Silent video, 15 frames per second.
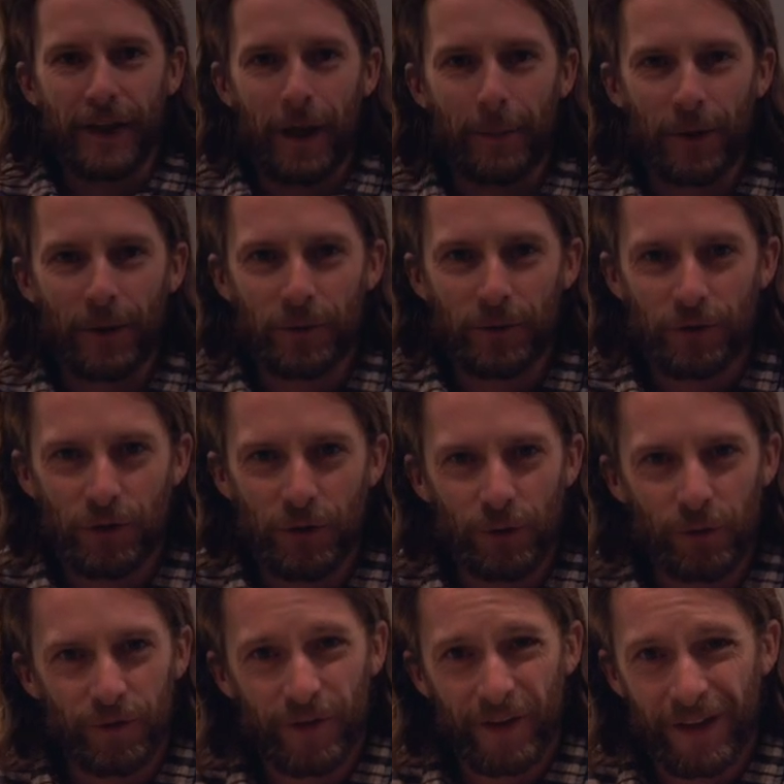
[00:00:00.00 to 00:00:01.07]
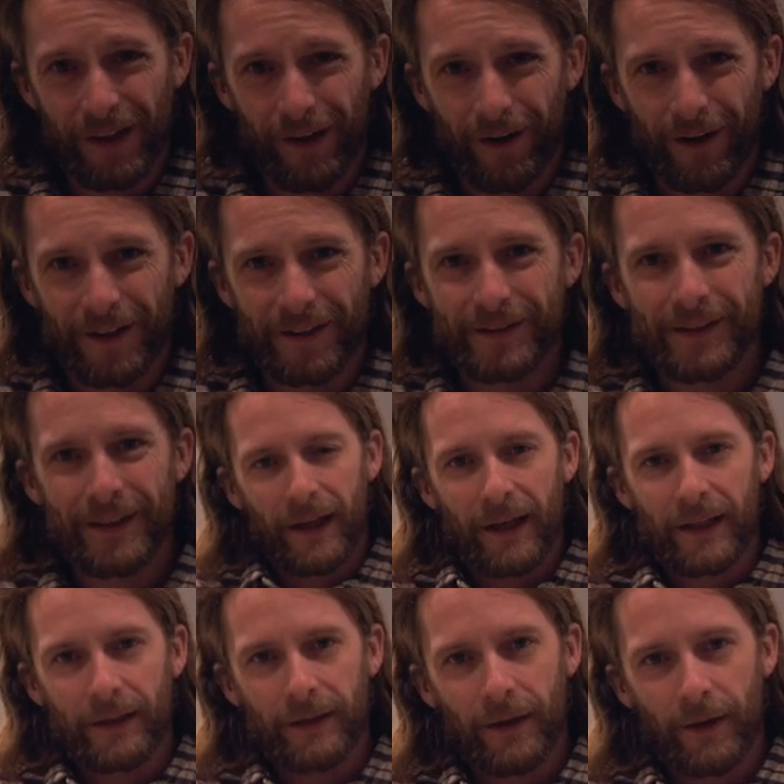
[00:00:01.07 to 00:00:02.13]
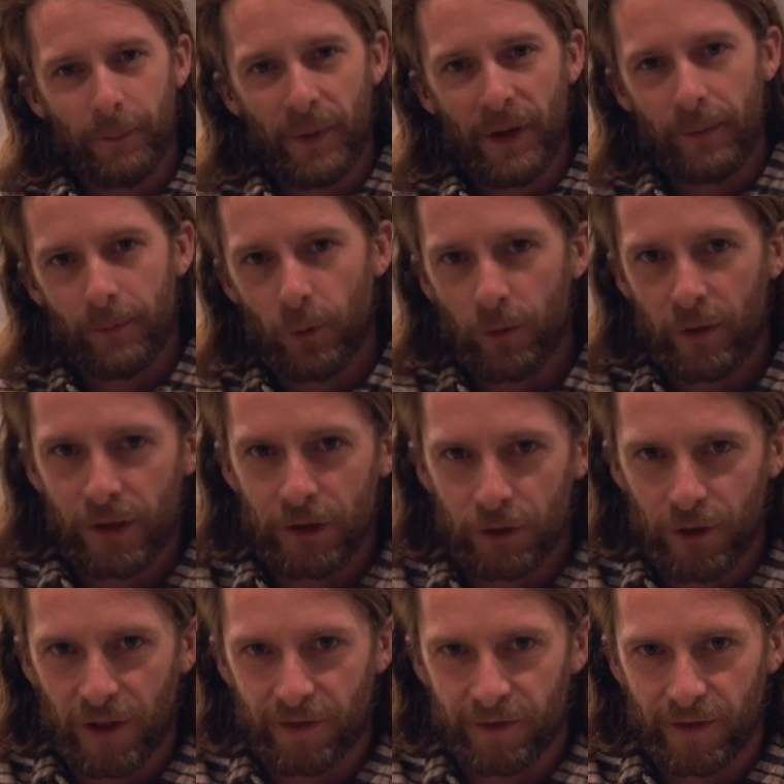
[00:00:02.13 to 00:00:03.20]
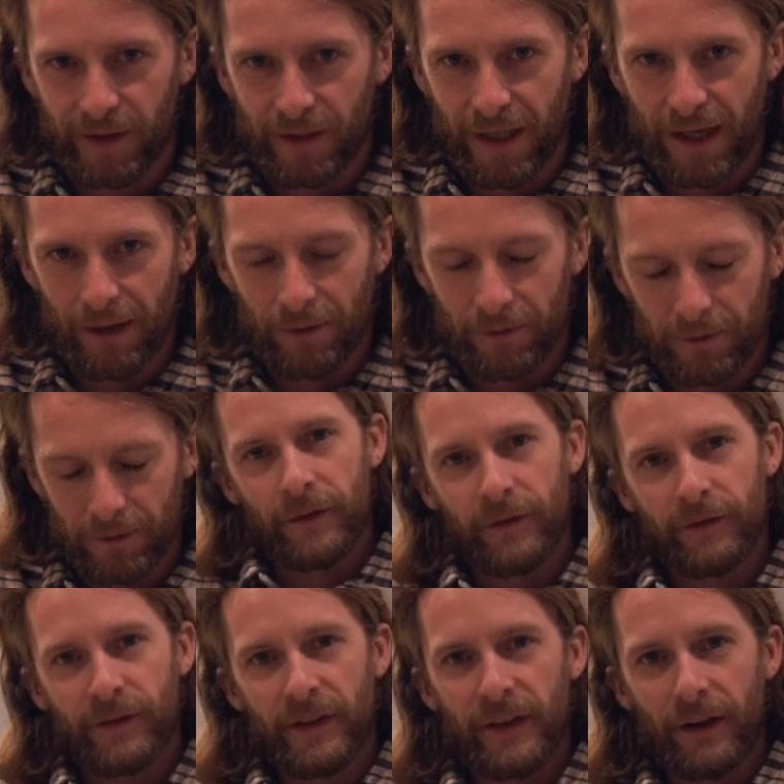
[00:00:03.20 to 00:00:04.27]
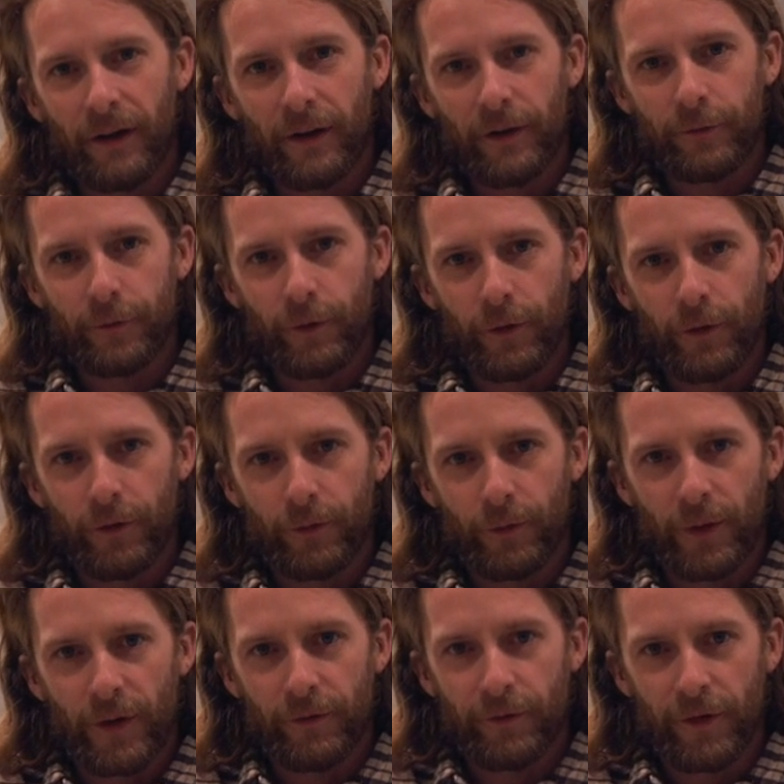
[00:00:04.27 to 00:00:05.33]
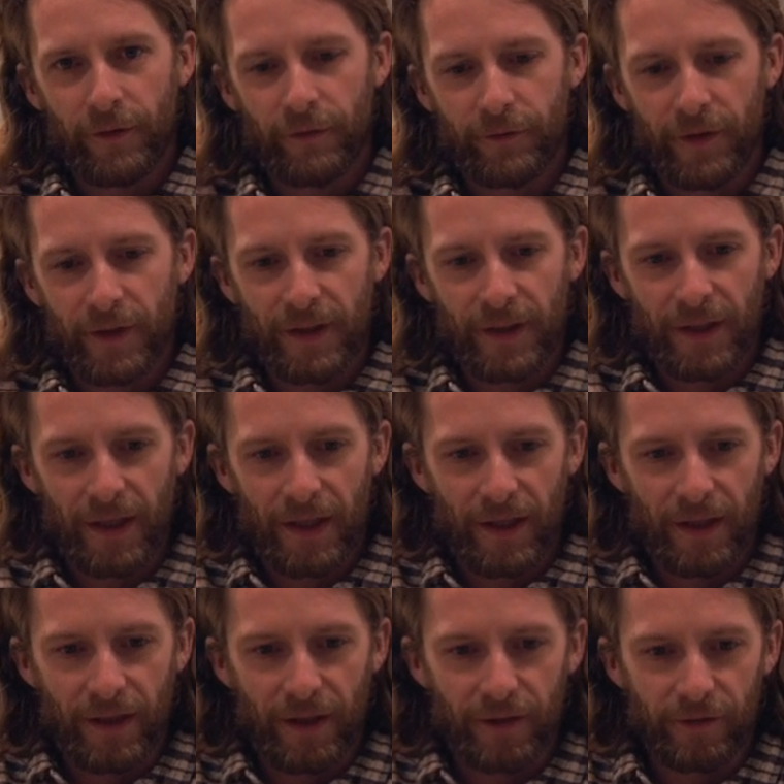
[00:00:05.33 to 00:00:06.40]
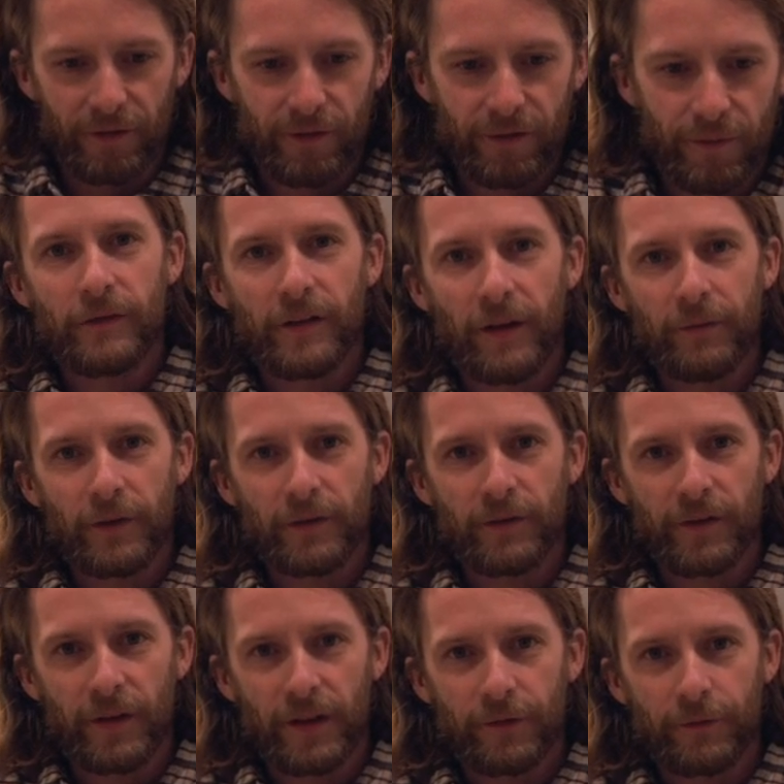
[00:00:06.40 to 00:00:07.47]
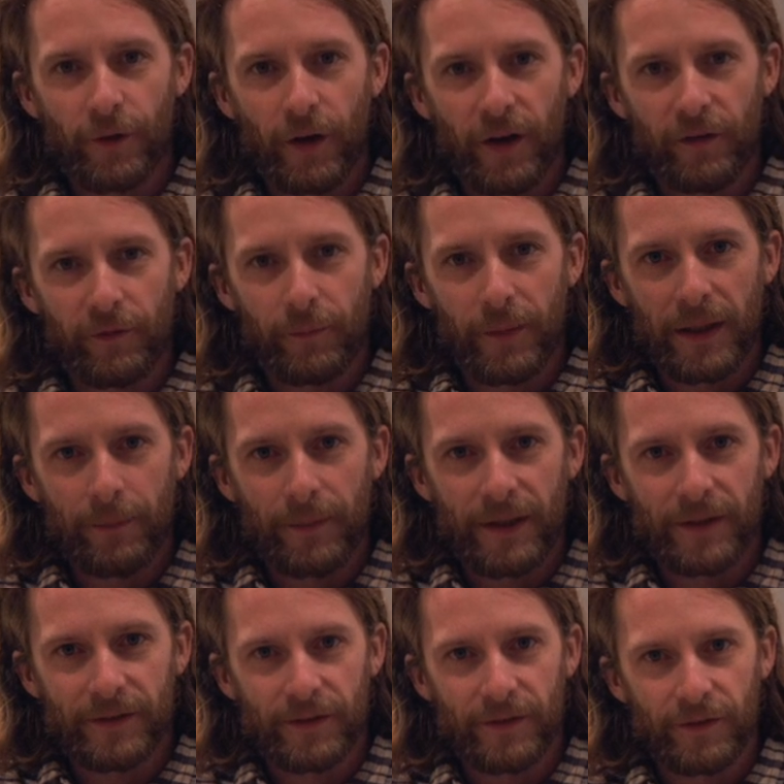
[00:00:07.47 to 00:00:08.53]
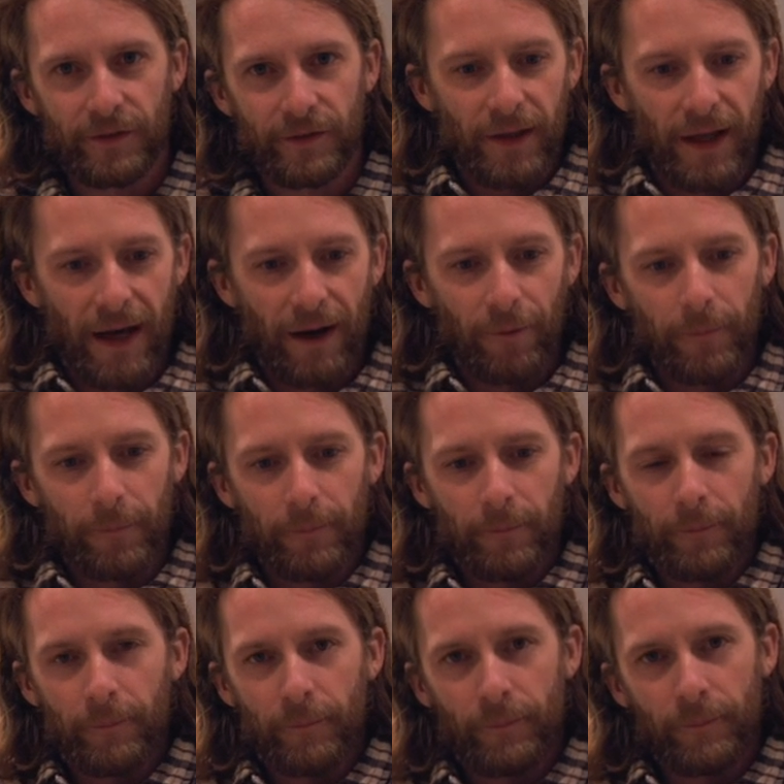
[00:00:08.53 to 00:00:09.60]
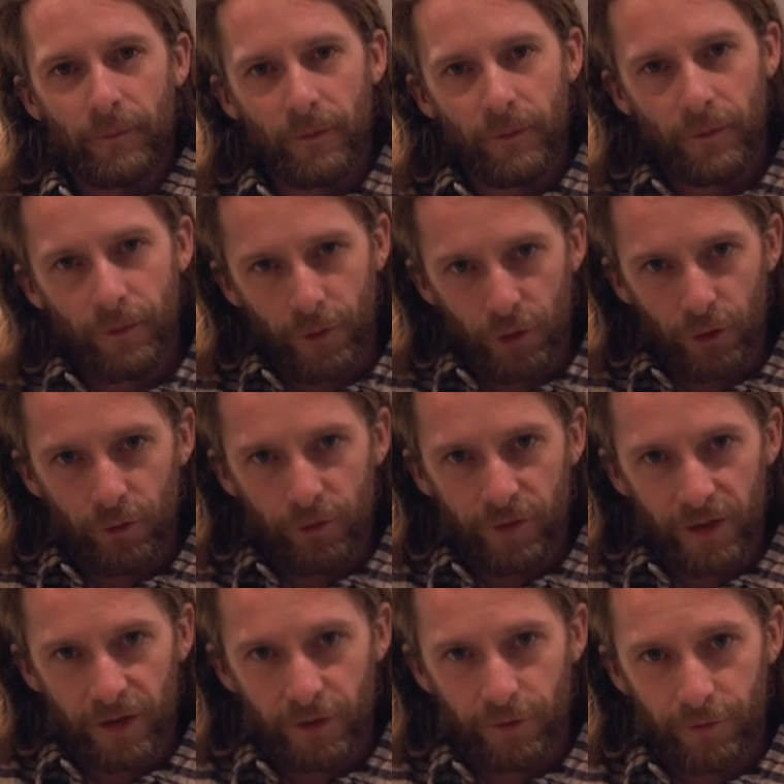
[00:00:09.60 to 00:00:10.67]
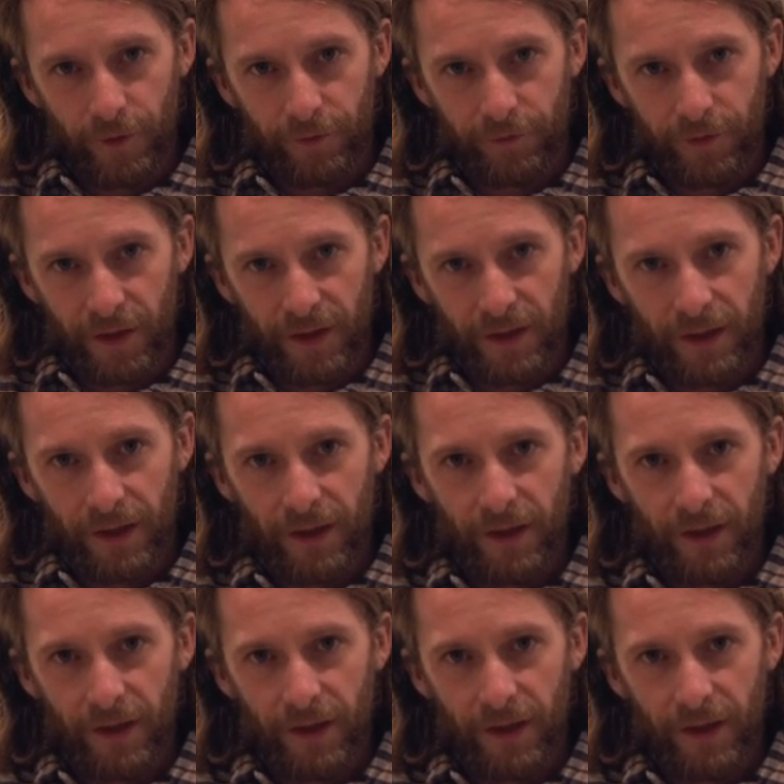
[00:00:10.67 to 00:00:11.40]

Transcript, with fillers: coming on to seat height. Getting a bit more interesting now. The seat height for the 350 is 765 millimeters. Now, the new 650